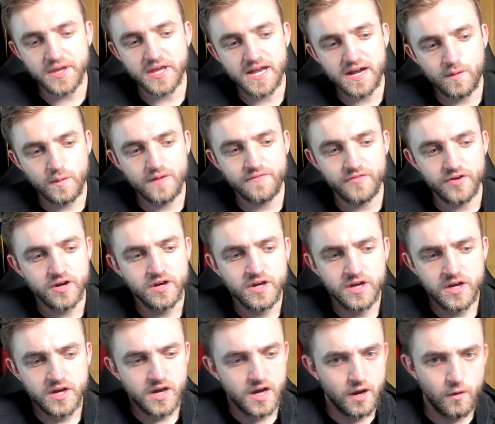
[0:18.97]
However,
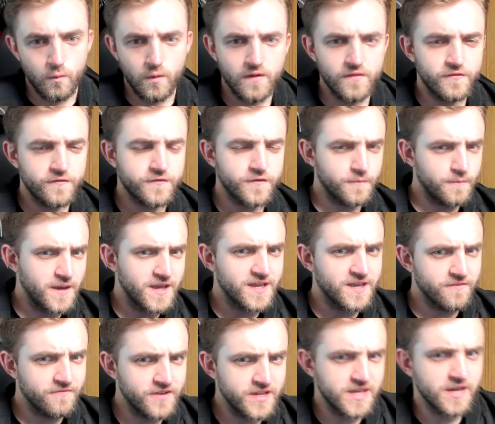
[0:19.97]
I want to make a
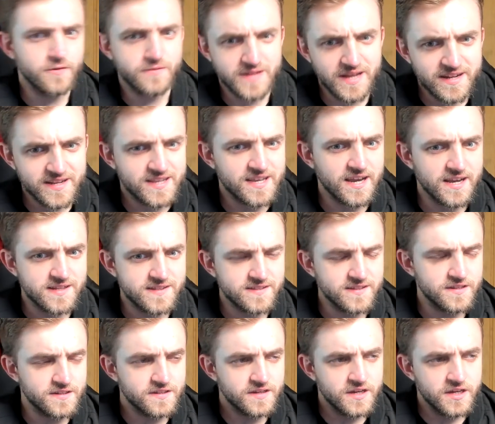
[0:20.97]
video
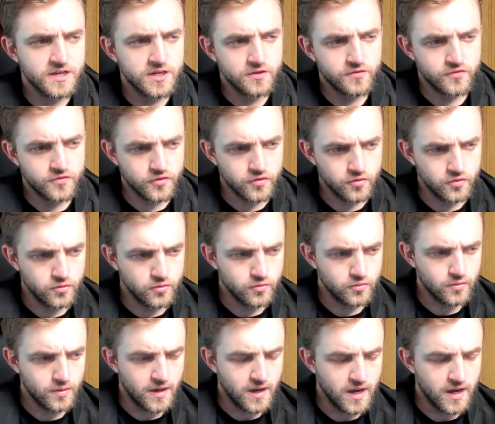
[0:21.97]
dedicated to